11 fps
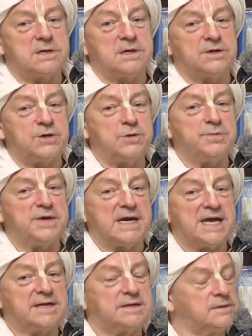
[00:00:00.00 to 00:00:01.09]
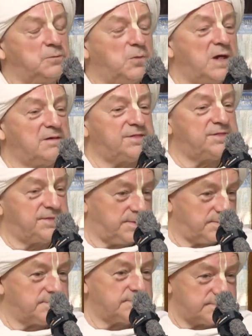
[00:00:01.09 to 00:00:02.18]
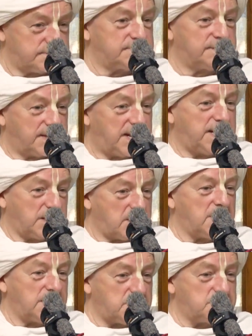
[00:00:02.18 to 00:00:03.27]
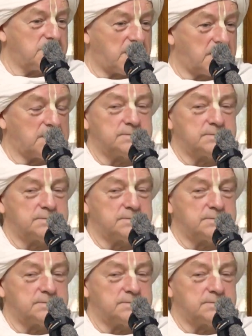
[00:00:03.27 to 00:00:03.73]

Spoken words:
accumulate wealth in Kali Yuga.